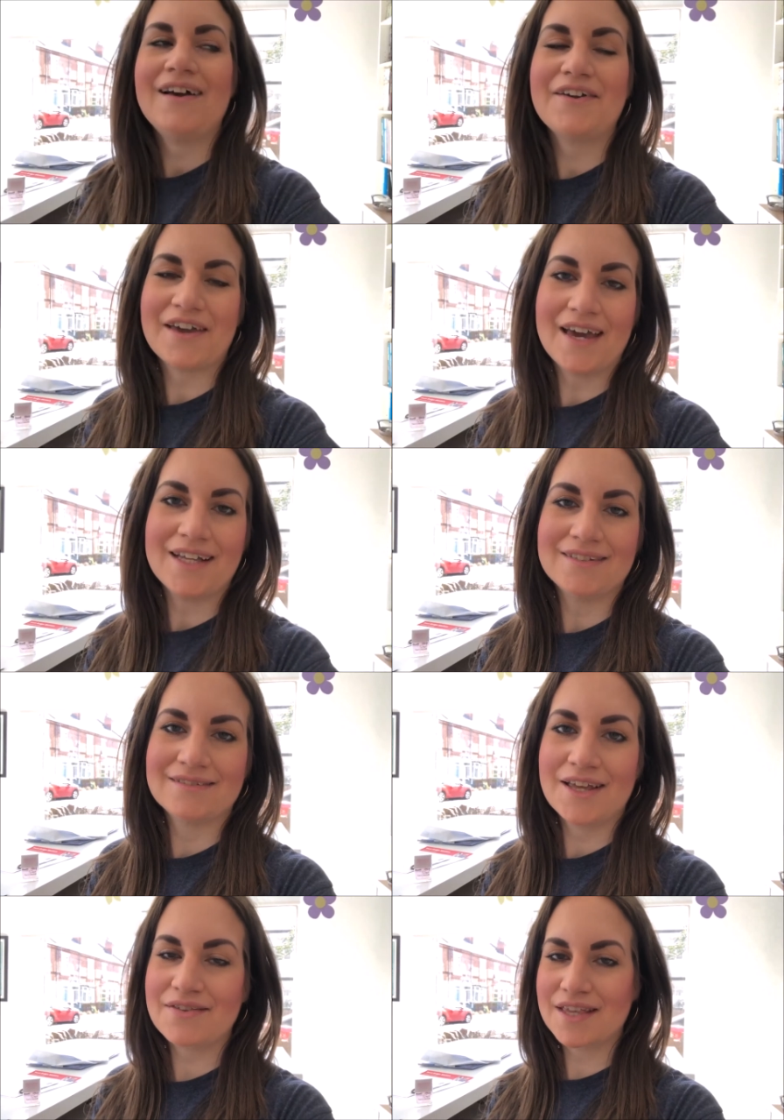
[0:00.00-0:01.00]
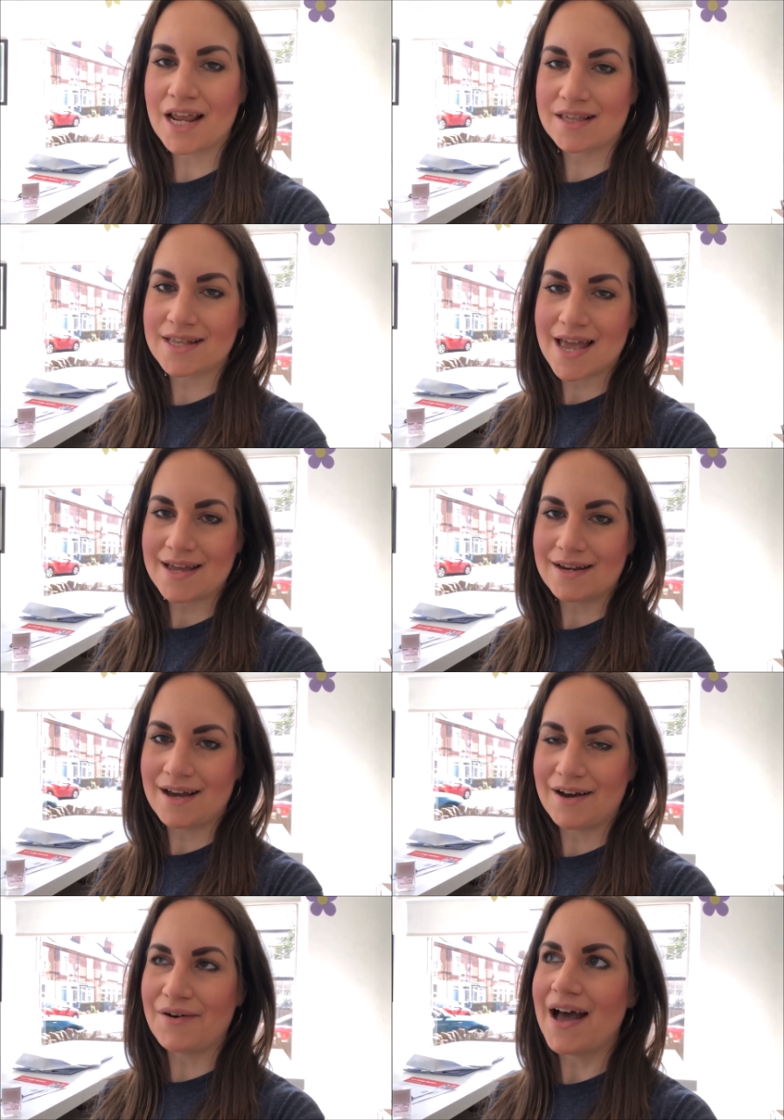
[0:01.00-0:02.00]
Okay, it's the next day
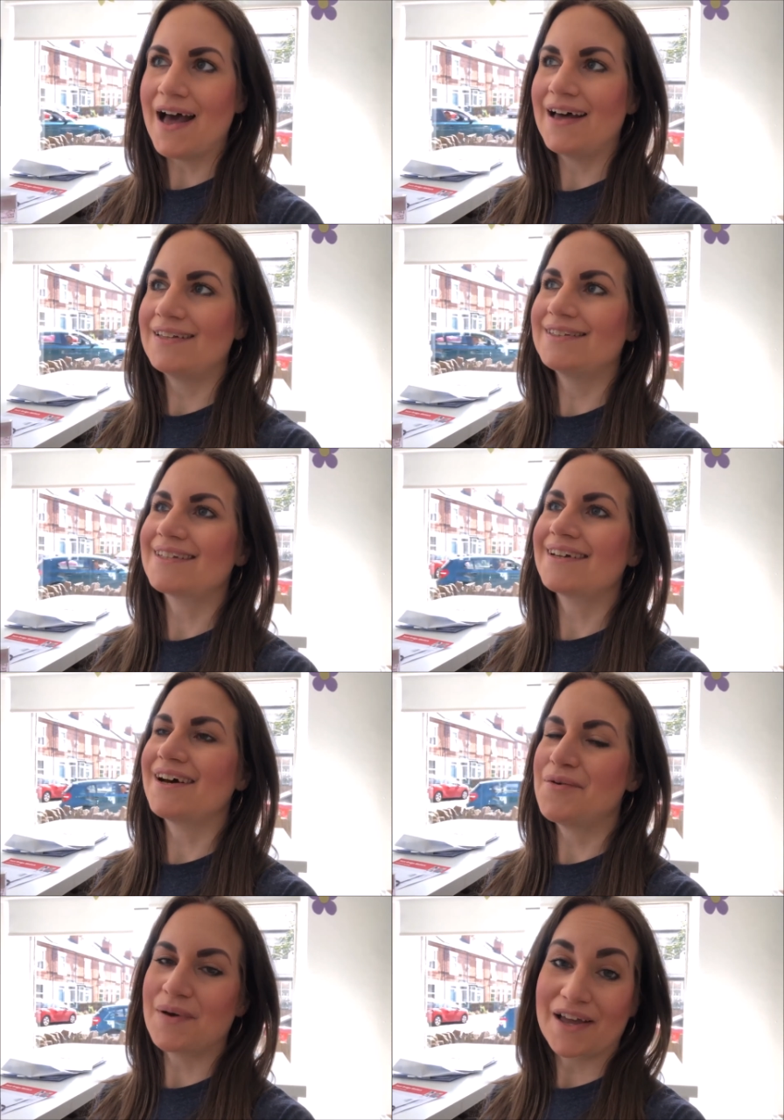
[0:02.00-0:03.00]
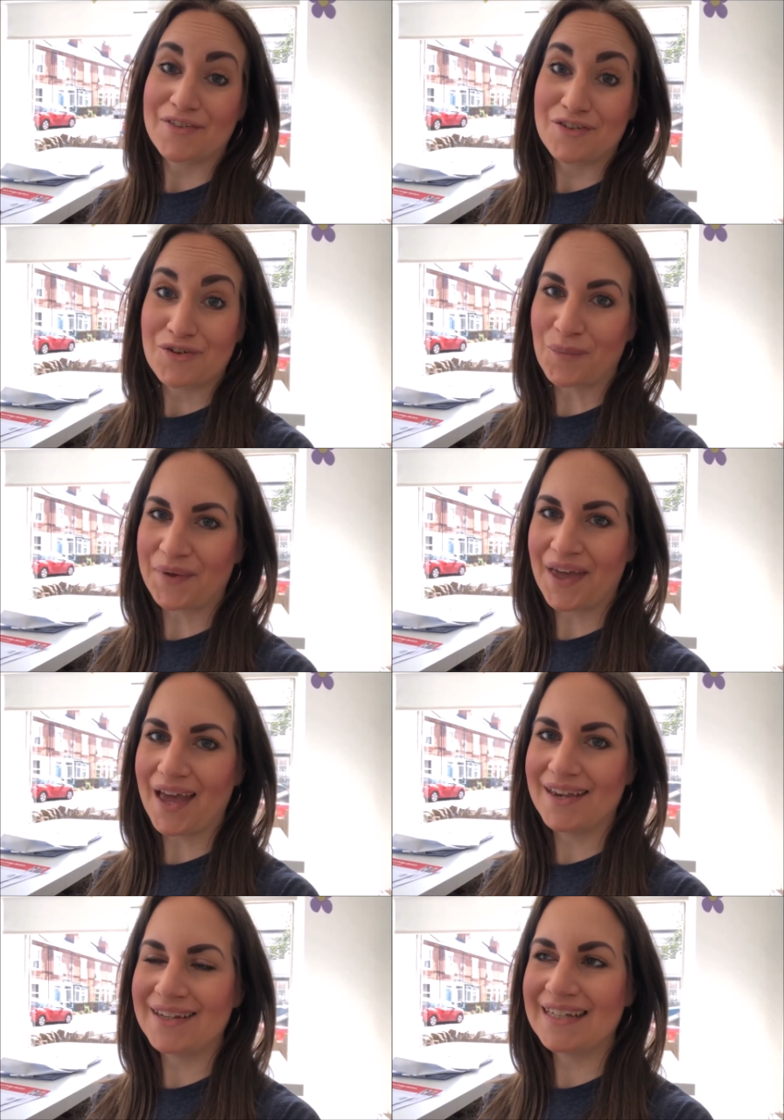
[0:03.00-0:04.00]
now and I'm back at the shop
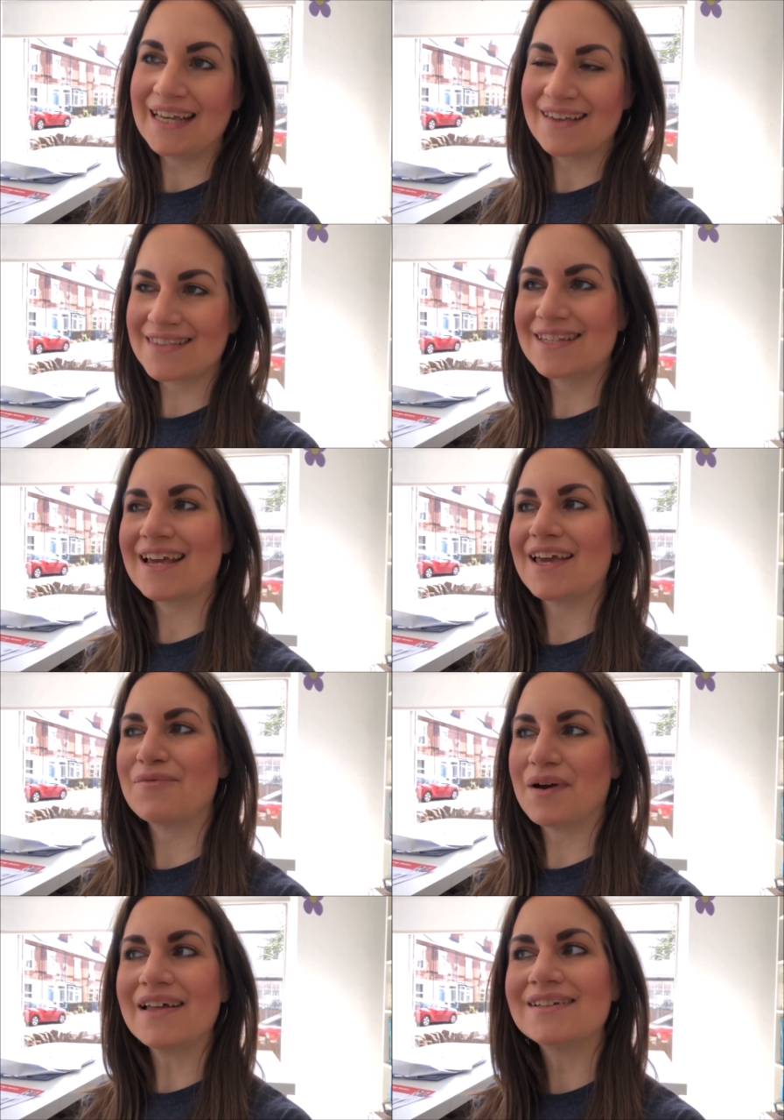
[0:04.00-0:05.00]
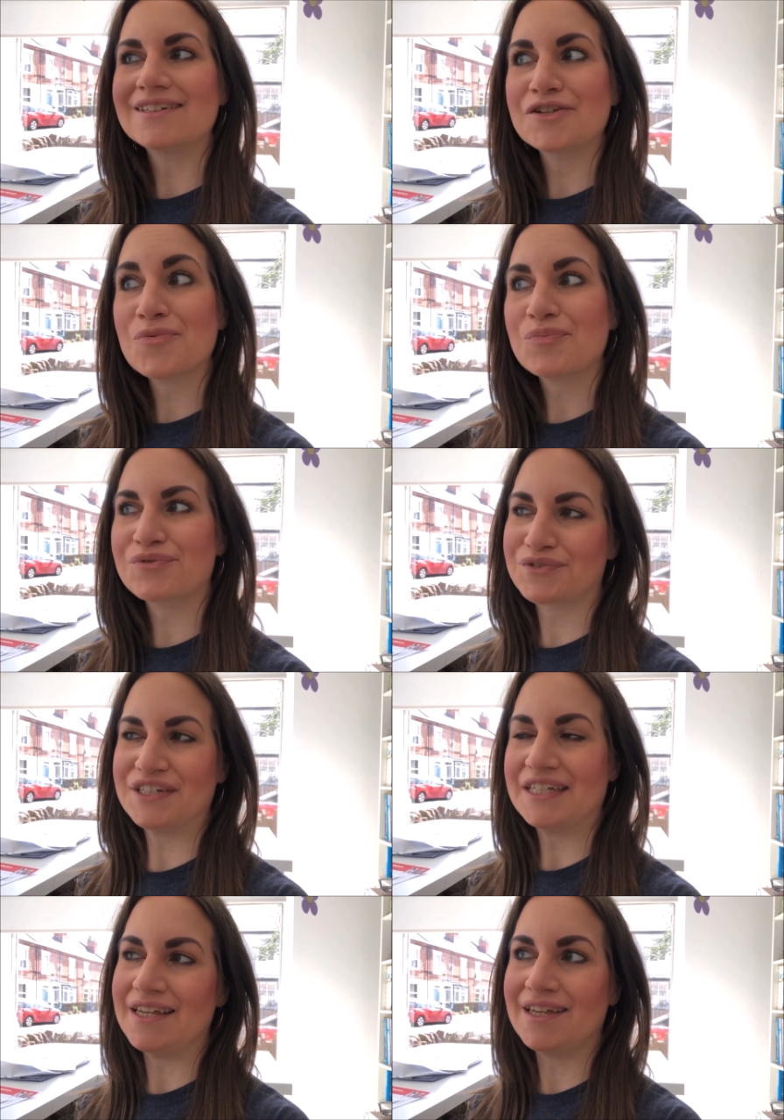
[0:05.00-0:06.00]
again. Yesterday went
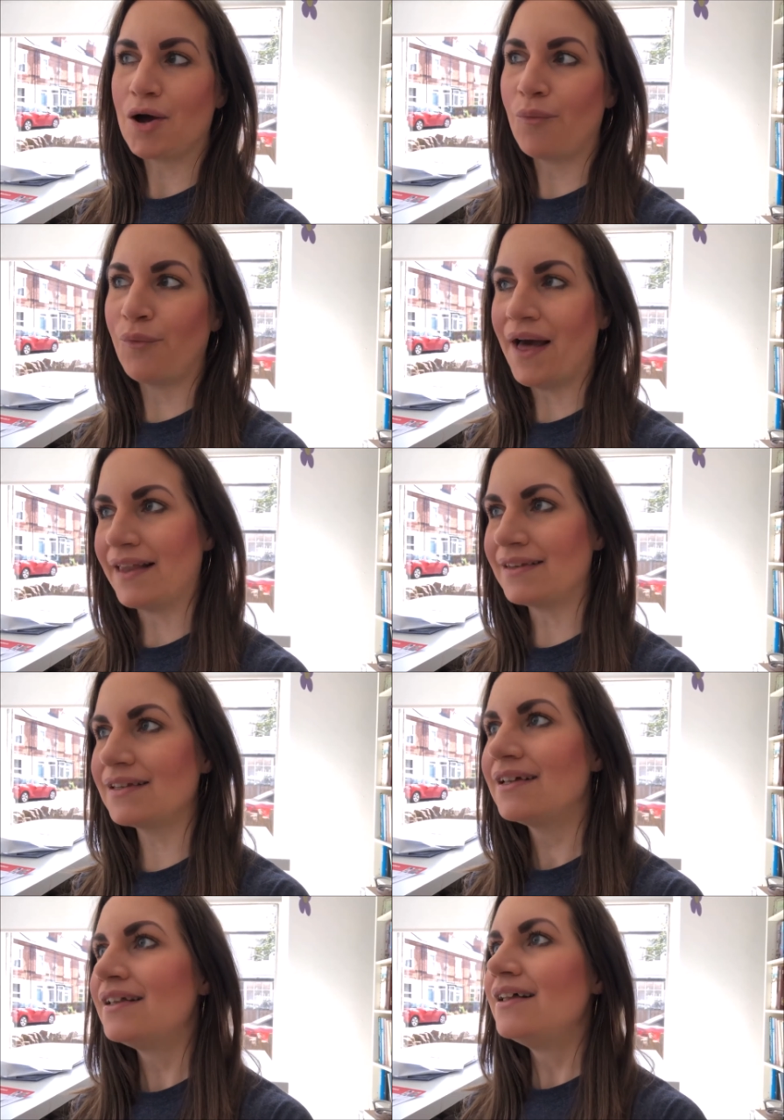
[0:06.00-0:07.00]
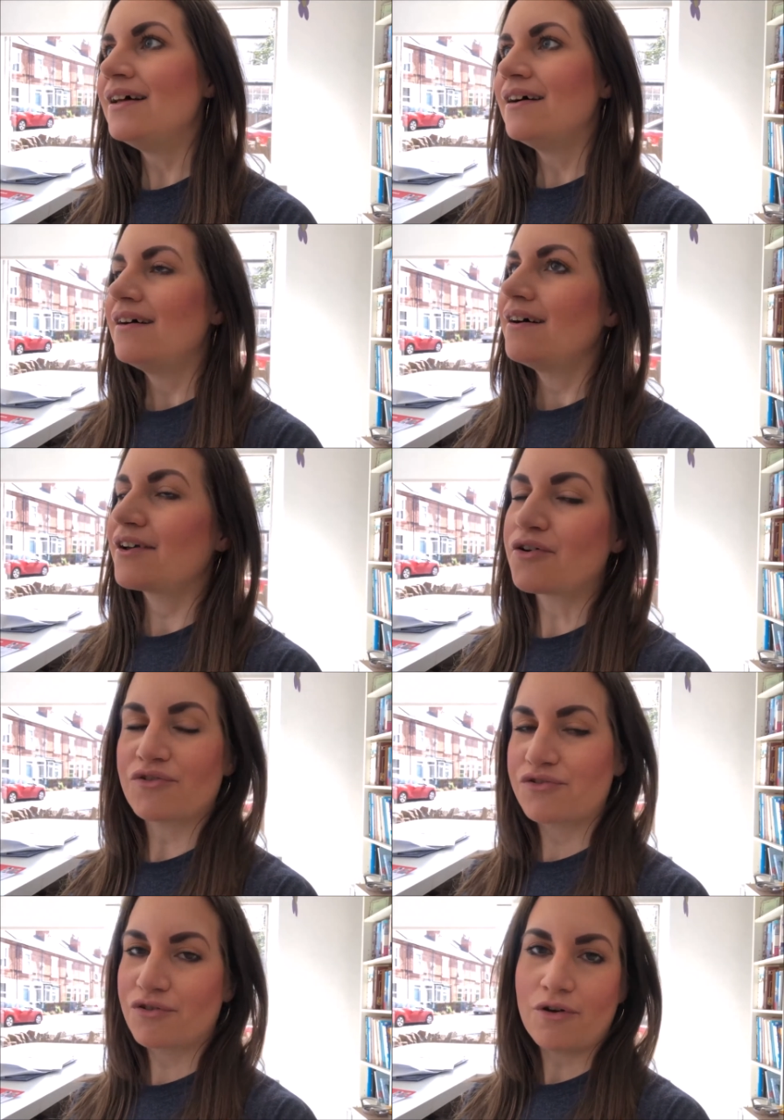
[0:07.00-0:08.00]
pretty well. I
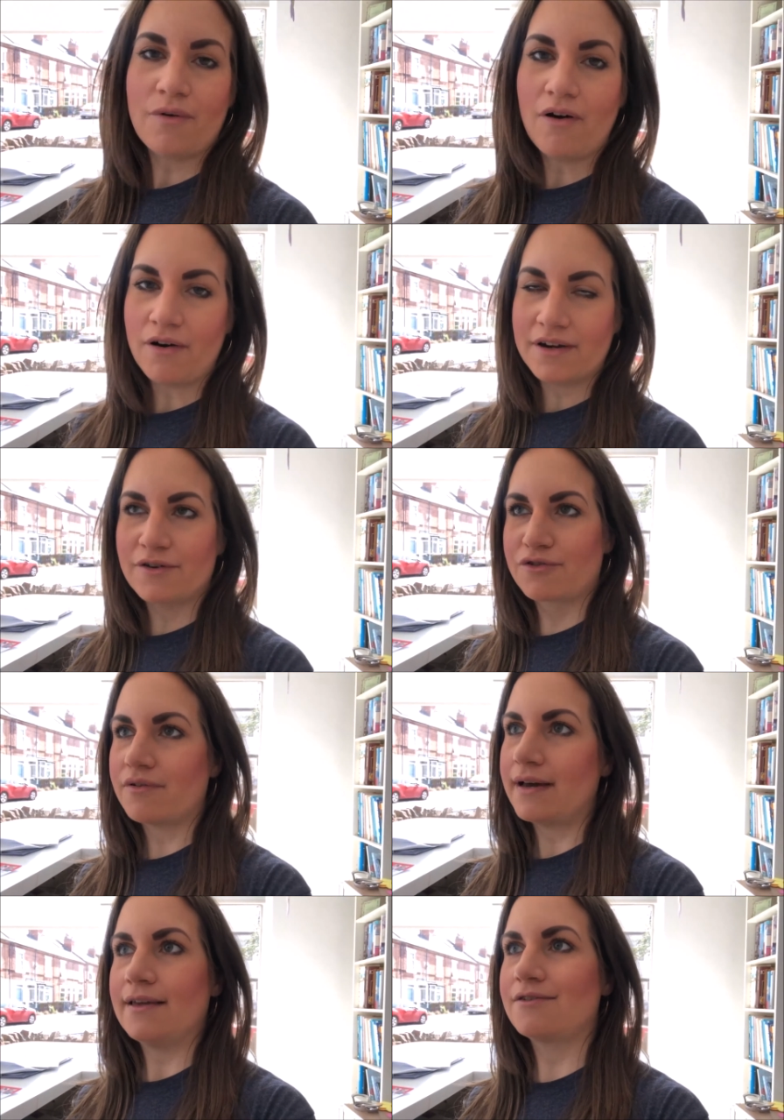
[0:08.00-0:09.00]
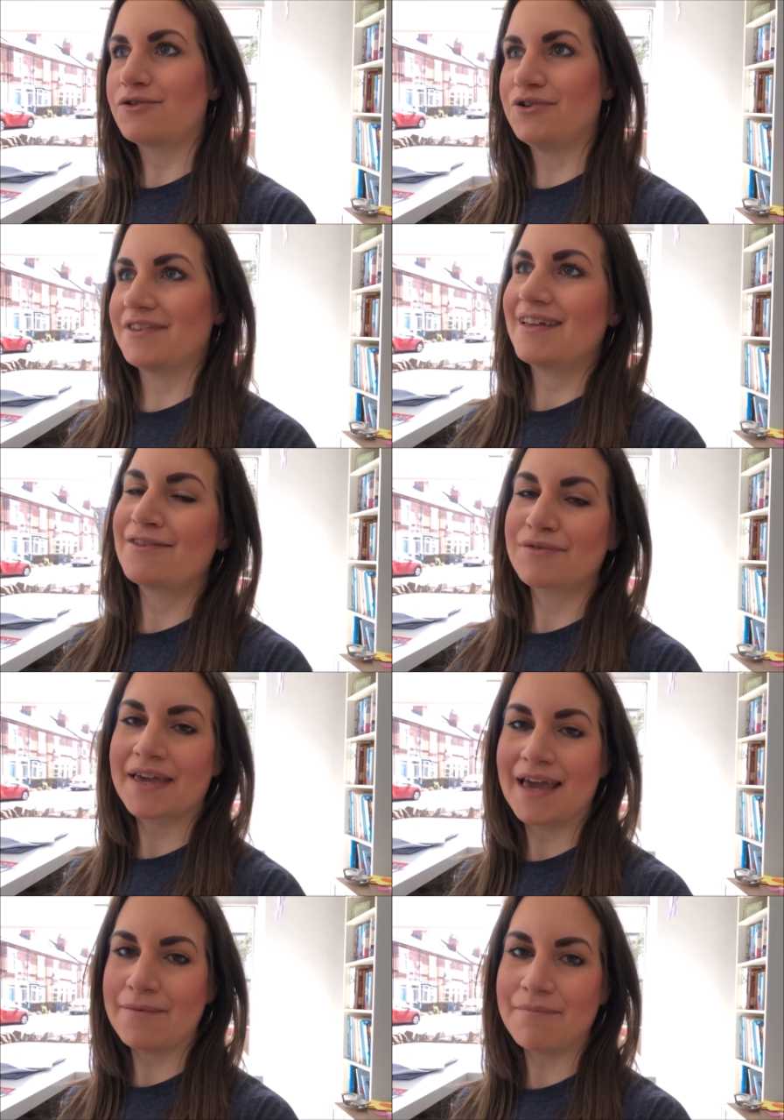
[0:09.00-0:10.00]
got so hot and I was quite exhausted, so I
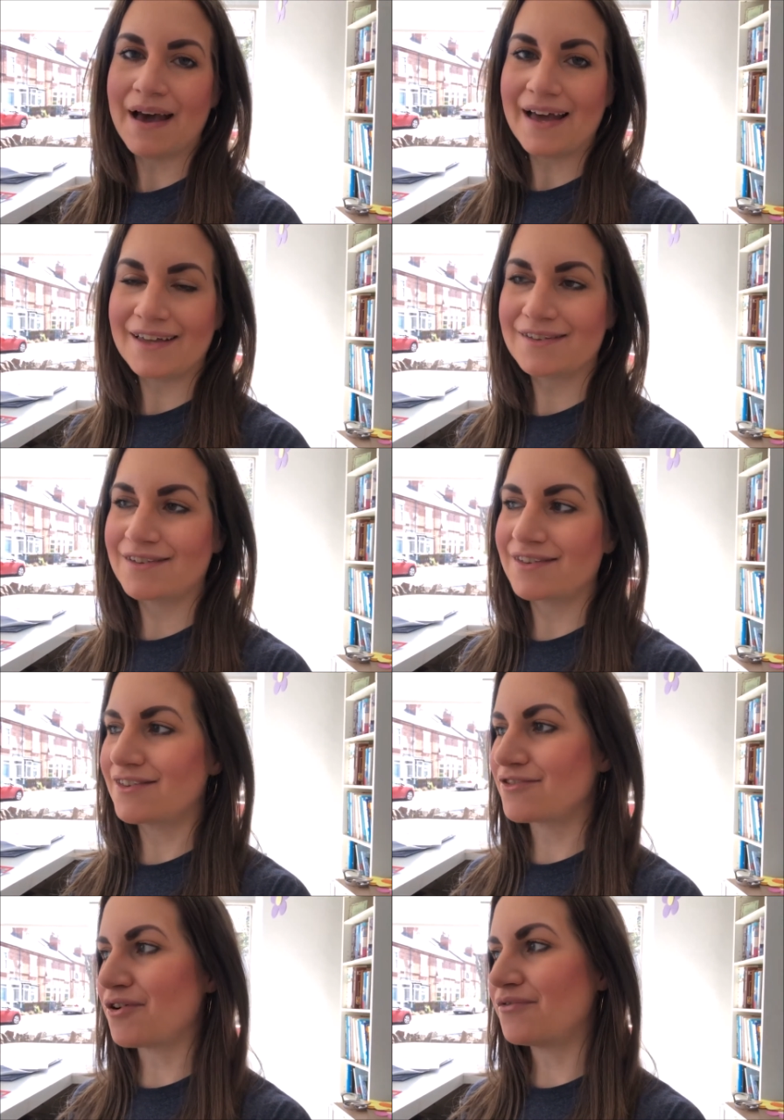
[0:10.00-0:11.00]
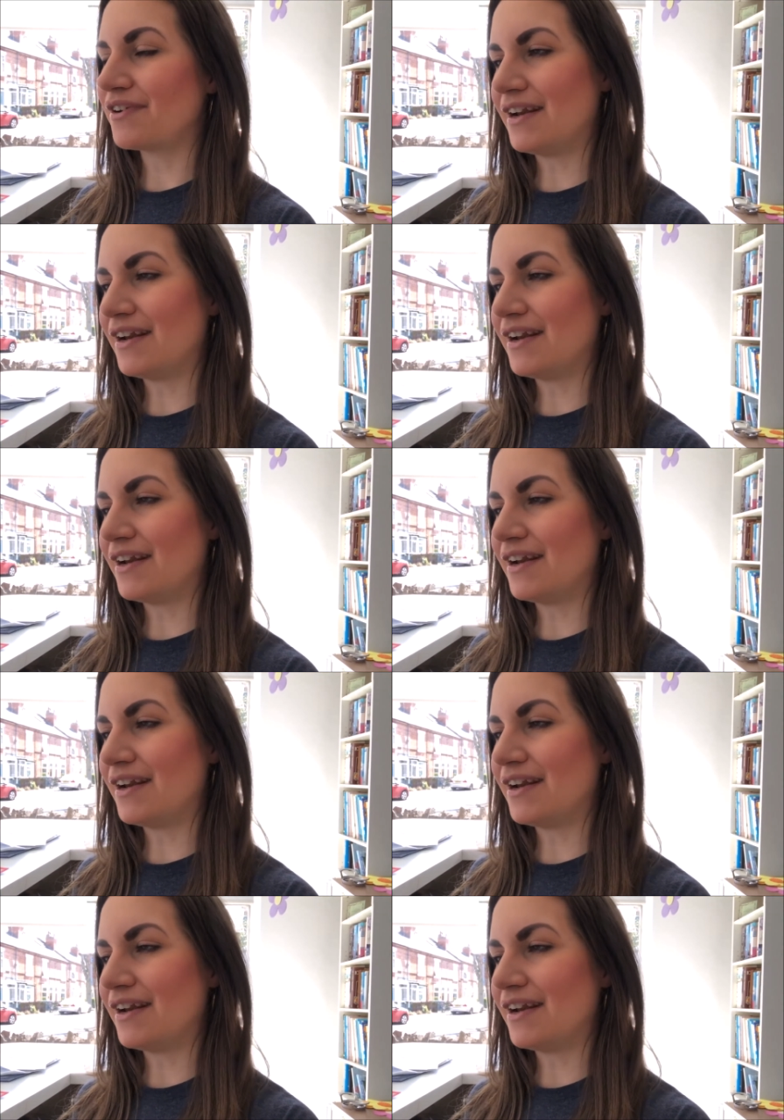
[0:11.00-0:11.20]
came back to the shop for